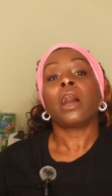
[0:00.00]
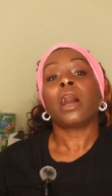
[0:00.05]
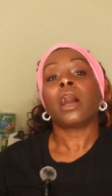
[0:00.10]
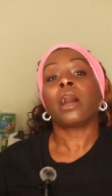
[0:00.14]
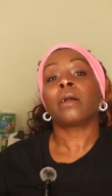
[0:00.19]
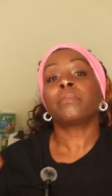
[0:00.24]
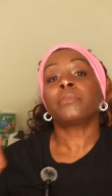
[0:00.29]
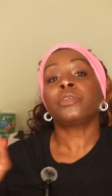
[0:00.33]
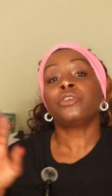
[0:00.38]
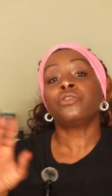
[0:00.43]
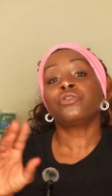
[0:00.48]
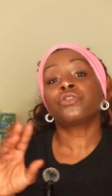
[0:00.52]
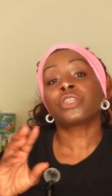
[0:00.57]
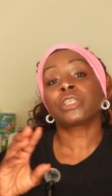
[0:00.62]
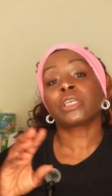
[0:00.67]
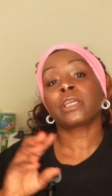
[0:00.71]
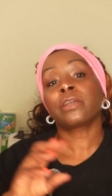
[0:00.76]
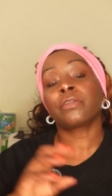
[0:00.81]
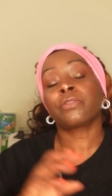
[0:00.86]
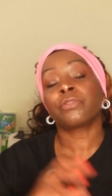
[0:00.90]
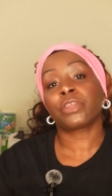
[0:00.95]
I'm
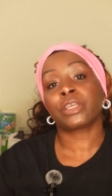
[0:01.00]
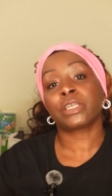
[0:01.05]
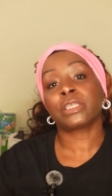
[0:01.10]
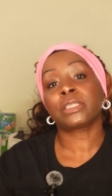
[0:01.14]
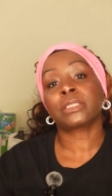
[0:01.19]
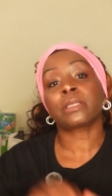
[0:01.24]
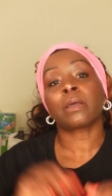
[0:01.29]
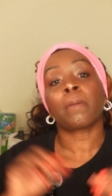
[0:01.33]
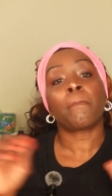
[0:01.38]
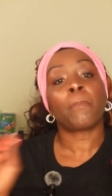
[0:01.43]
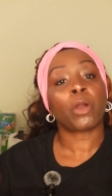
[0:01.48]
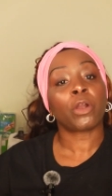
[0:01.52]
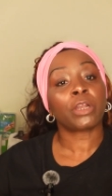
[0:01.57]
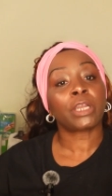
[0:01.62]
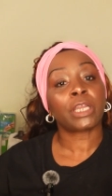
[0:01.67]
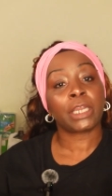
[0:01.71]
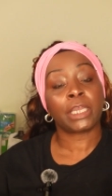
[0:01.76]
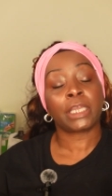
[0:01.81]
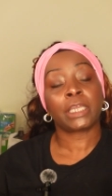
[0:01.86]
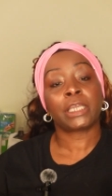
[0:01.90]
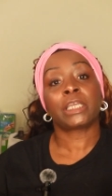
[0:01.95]
using this
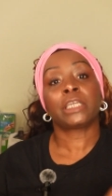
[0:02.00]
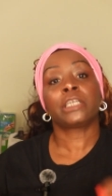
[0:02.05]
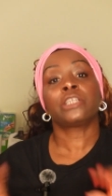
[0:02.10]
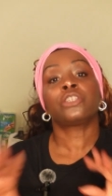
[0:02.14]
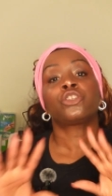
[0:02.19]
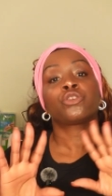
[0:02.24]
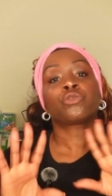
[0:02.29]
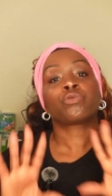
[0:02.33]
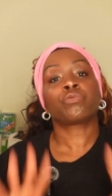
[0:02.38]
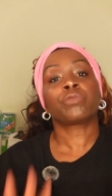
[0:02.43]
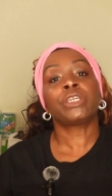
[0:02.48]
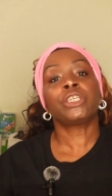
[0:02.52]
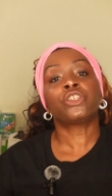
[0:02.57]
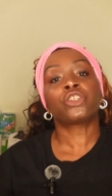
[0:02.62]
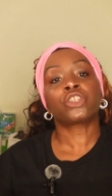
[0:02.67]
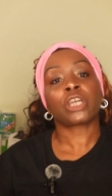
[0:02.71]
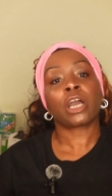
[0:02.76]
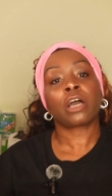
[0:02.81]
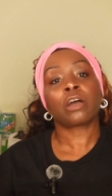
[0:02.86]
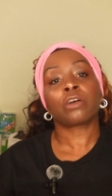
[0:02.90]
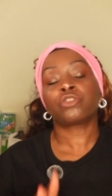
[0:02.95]
marketing kit to
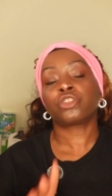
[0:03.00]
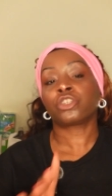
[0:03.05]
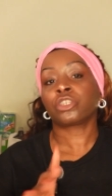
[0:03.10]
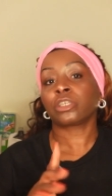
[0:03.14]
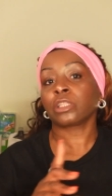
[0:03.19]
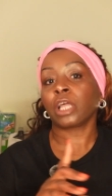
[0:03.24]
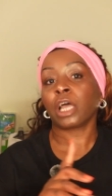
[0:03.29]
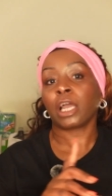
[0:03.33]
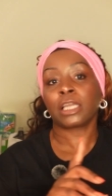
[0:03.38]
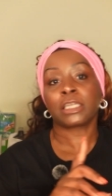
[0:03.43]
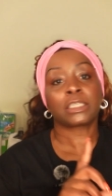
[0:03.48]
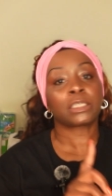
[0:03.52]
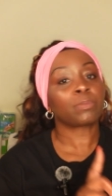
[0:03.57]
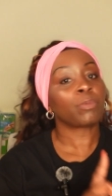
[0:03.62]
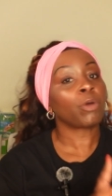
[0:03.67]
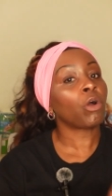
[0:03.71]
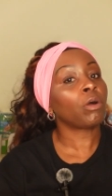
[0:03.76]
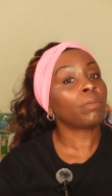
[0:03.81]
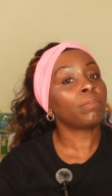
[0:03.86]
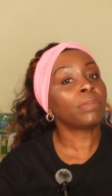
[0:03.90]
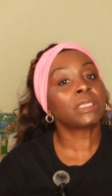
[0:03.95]
reach out to like
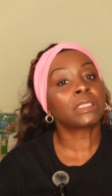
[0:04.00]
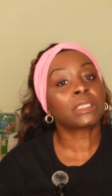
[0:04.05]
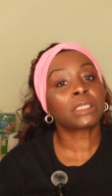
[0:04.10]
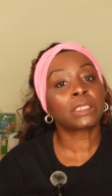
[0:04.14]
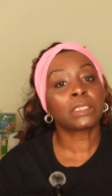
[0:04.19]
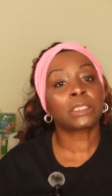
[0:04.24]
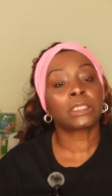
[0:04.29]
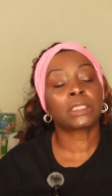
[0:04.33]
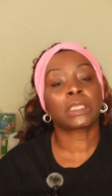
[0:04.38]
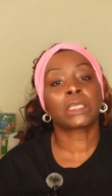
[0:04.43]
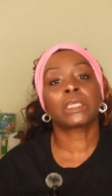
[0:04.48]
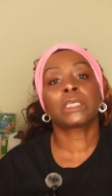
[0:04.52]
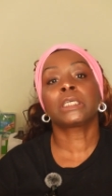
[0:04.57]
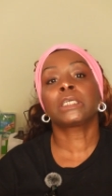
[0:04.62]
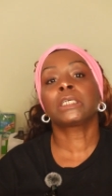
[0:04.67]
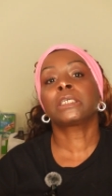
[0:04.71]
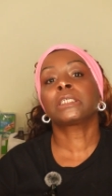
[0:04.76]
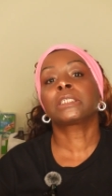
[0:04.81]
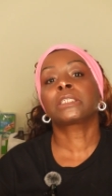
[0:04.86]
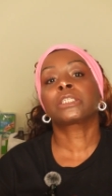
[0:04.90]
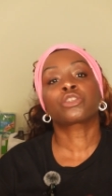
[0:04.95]
small
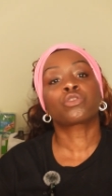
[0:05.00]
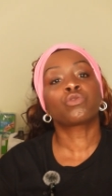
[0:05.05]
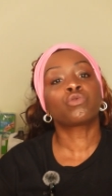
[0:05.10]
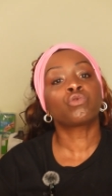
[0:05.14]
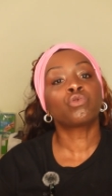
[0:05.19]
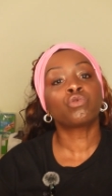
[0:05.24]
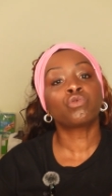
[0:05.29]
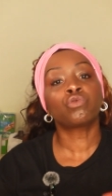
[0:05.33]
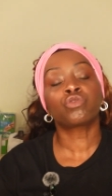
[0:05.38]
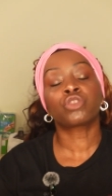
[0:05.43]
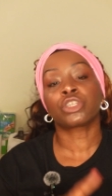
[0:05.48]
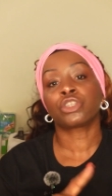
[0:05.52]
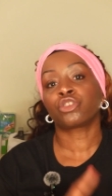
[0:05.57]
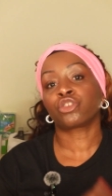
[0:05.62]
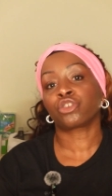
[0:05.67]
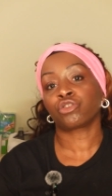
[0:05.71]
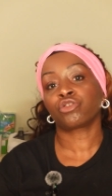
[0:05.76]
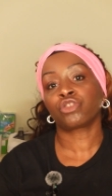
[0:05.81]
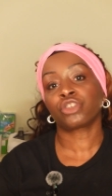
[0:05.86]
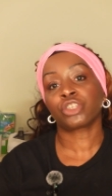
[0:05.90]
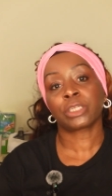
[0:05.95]
businesses, schools, and
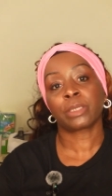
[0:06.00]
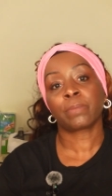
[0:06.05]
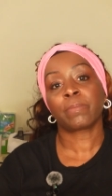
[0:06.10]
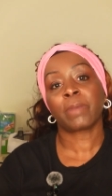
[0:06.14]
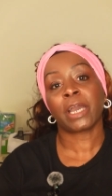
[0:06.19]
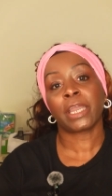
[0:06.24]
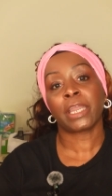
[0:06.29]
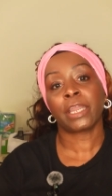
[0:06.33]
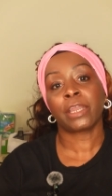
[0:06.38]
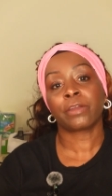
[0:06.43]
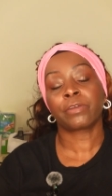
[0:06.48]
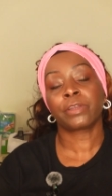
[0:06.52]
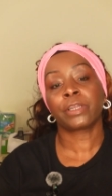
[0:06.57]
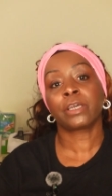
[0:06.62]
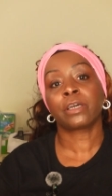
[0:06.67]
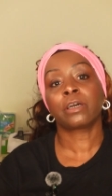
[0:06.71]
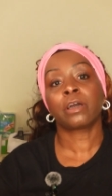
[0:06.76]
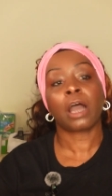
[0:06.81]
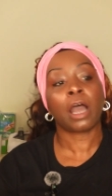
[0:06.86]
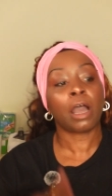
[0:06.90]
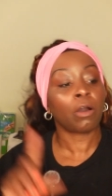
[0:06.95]
churches in my
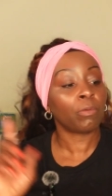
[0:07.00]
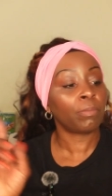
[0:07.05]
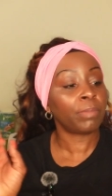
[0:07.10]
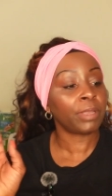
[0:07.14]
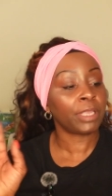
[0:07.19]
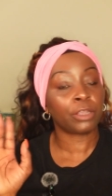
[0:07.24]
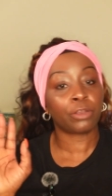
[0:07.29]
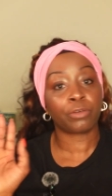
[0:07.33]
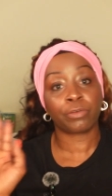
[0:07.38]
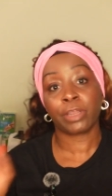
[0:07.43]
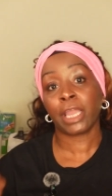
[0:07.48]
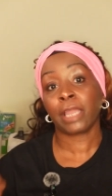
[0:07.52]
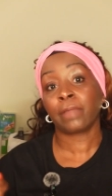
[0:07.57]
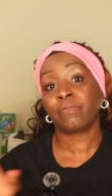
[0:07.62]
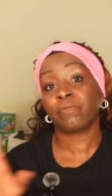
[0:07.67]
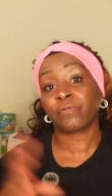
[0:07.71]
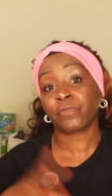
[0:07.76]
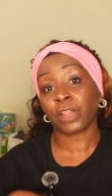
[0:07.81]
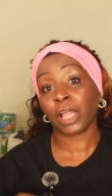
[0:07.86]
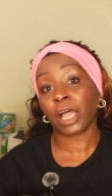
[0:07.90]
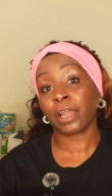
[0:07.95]
area. I'll be
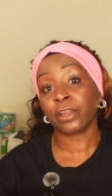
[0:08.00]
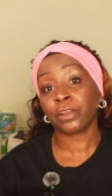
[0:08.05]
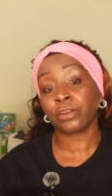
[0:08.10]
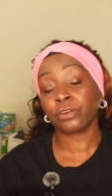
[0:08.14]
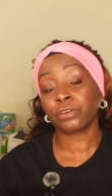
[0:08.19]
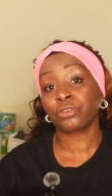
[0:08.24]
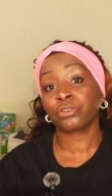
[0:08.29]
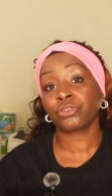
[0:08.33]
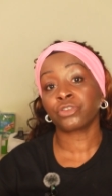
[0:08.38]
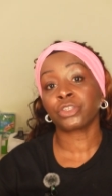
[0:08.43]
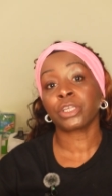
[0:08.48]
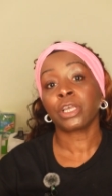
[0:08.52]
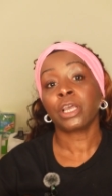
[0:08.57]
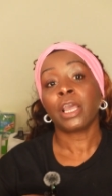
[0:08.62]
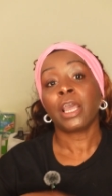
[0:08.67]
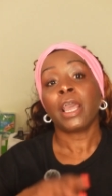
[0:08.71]
creating flyers